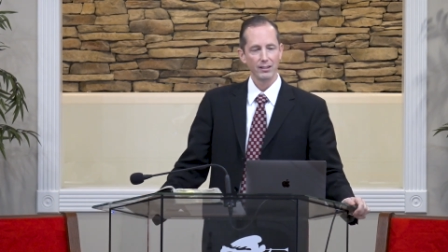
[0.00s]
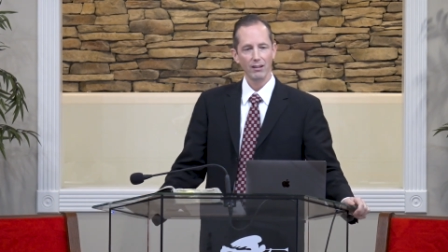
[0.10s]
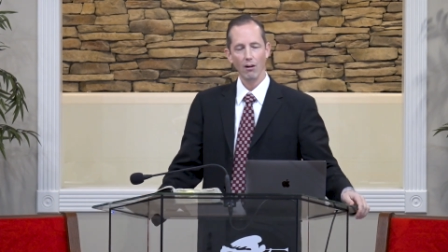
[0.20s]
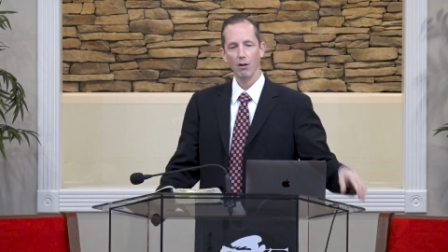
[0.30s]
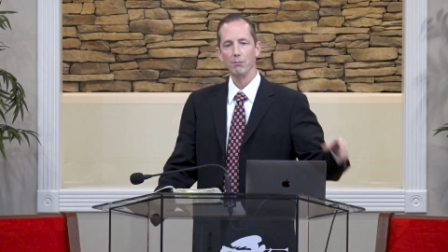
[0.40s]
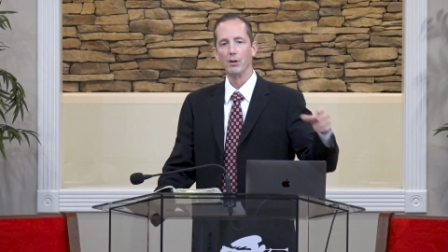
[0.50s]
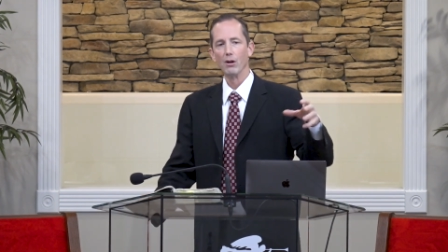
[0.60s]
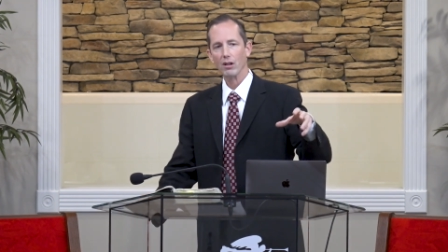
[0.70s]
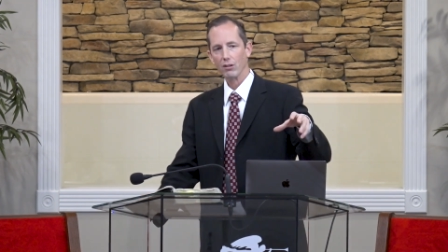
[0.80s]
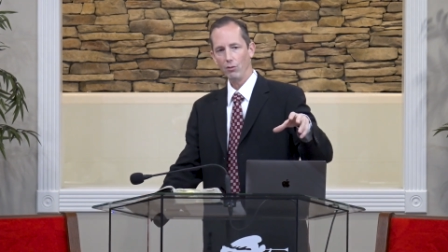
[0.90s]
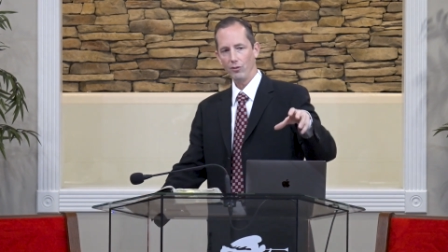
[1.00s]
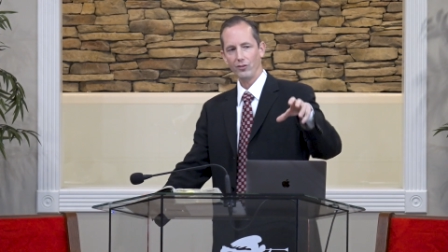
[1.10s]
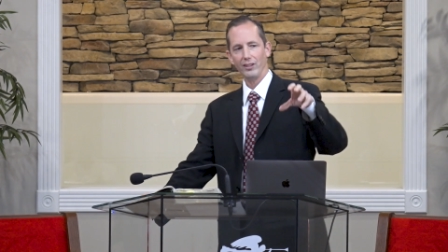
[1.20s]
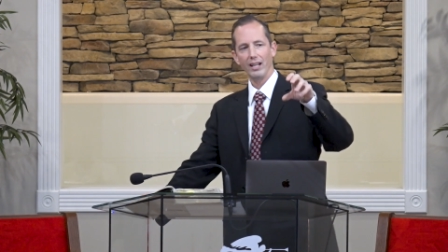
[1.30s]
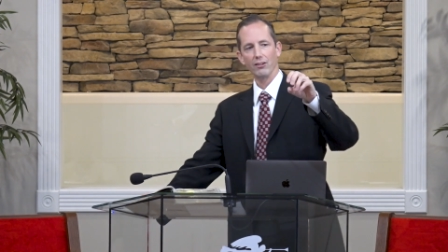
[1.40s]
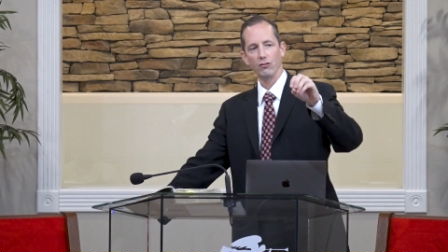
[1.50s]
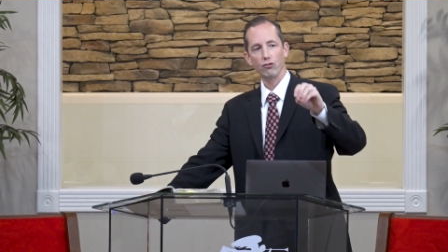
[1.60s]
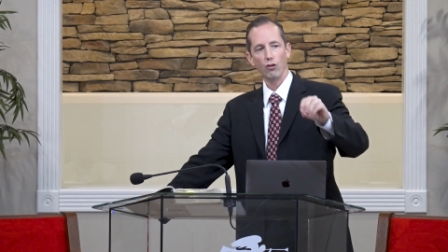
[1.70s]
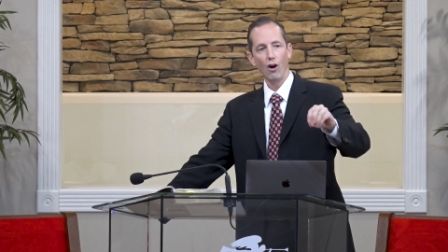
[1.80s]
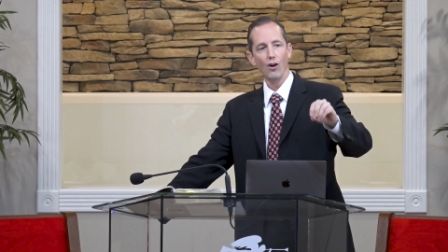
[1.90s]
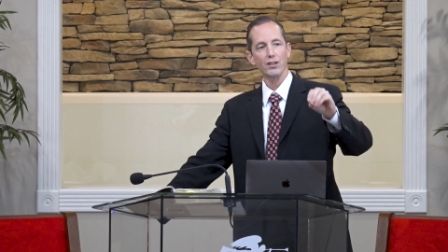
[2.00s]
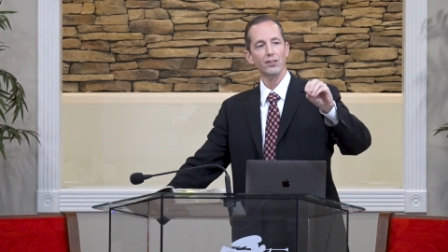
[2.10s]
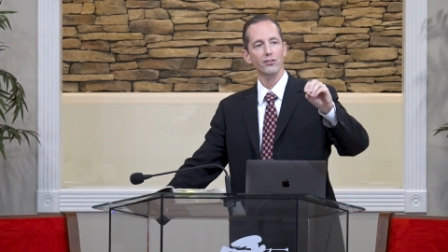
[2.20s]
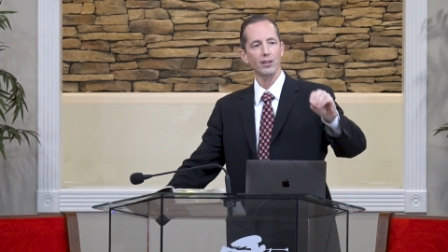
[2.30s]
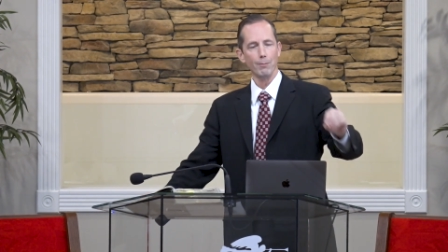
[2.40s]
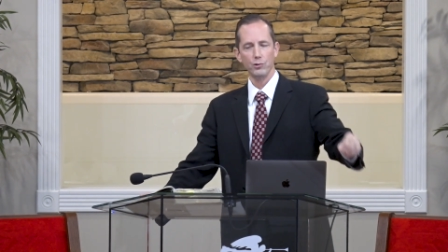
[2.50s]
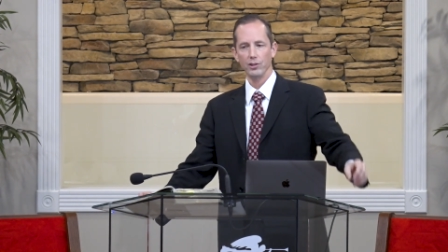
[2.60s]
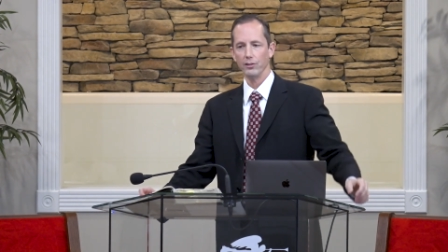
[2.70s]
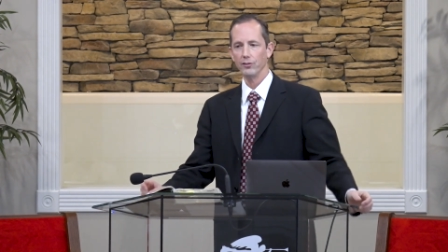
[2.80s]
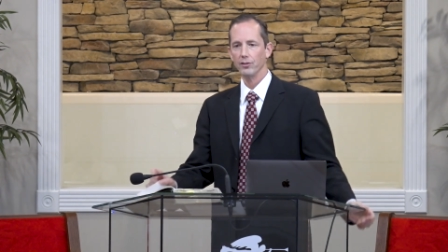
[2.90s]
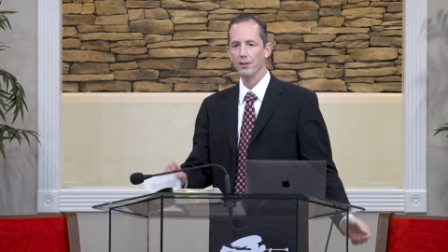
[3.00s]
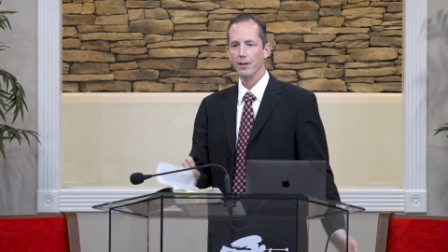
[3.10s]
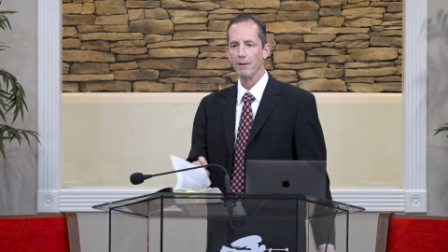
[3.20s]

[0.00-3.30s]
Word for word: There are miracles and strong deceptions